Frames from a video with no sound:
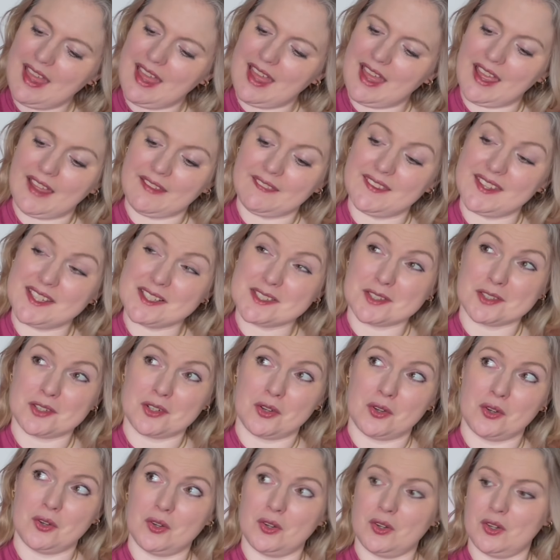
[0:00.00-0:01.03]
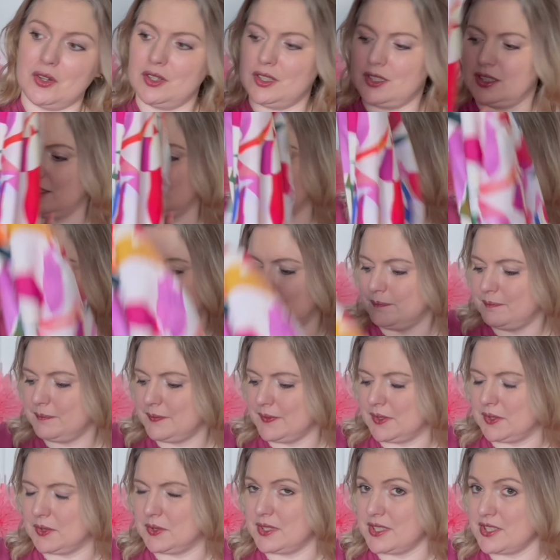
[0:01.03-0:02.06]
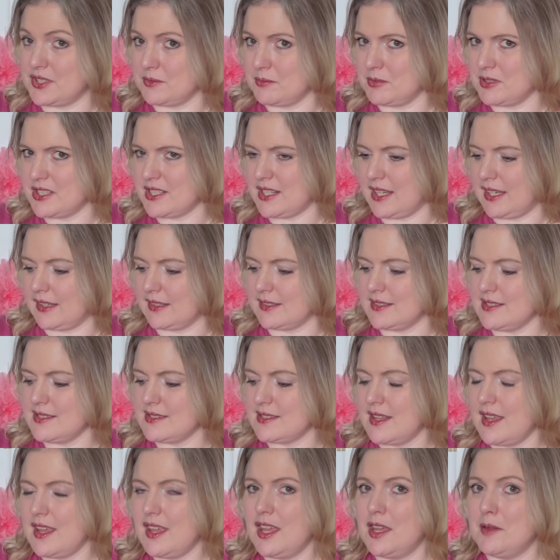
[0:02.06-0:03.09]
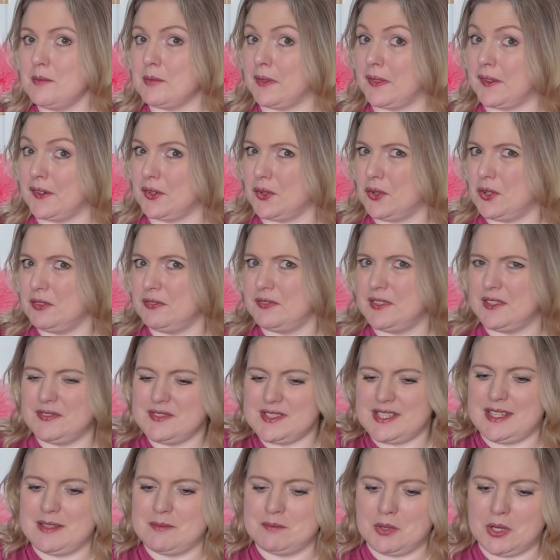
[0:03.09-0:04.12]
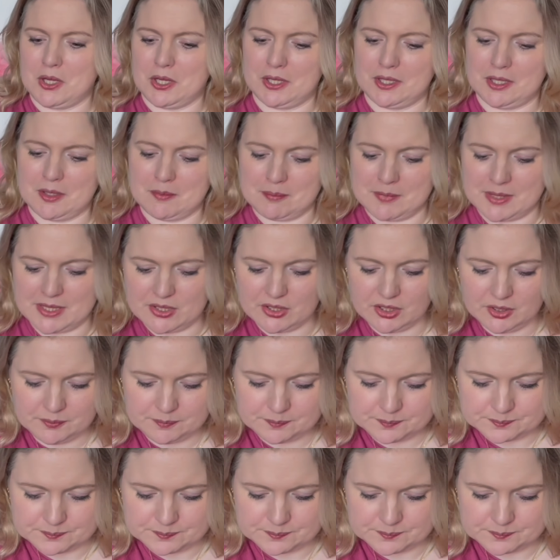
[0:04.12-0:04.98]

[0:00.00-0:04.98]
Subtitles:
And these are all, I'm going to double check this, but they're all £15 a meter.